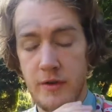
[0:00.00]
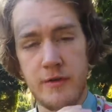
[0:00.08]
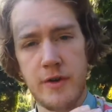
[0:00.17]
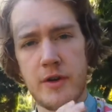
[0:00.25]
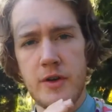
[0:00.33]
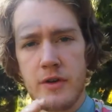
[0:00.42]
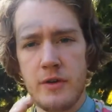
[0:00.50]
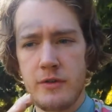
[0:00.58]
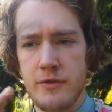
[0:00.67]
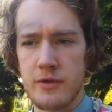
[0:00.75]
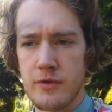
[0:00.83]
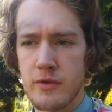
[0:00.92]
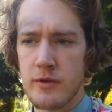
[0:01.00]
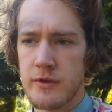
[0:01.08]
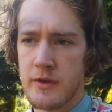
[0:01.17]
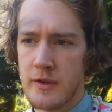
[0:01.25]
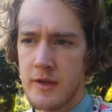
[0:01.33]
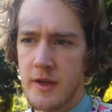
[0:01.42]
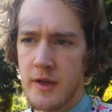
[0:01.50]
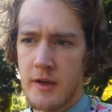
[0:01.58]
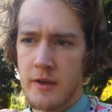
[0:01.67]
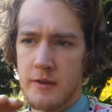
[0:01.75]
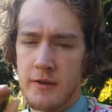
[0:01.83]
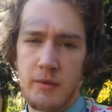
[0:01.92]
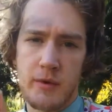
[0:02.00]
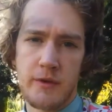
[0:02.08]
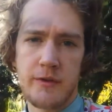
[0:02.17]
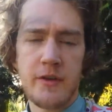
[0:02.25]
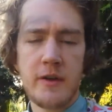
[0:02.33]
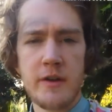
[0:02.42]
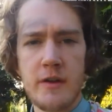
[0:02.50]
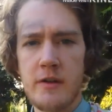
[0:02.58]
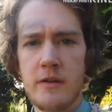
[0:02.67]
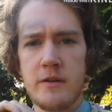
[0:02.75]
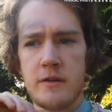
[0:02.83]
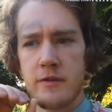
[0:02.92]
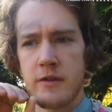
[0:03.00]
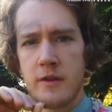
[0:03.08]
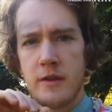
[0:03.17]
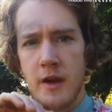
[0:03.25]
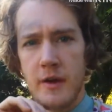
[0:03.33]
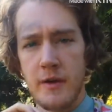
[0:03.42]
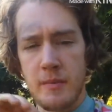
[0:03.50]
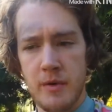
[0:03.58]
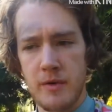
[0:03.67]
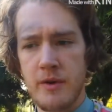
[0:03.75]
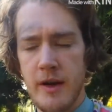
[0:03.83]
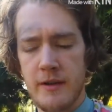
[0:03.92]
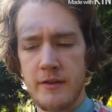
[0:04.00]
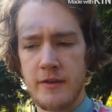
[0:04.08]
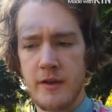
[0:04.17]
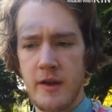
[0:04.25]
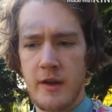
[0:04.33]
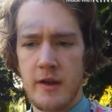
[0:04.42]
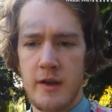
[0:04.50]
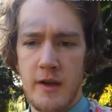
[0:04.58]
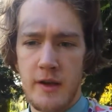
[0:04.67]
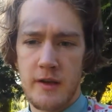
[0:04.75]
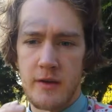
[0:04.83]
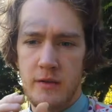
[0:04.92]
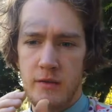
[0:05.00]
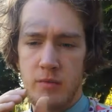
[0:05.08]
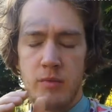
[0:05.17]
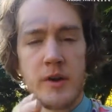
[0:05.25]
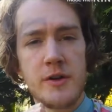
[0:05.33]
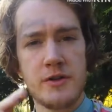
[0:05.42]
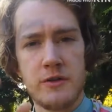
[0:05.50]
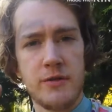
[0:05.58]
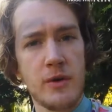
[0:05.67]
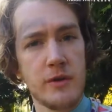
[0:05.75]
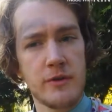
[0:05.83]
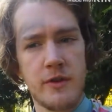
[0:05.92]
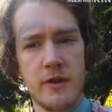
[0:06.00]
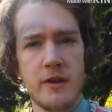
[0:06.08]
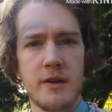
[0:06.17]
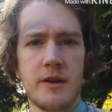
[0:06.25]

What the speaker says: a very good, useful tool to see where you're starting, see how you progress, and what you should focus on.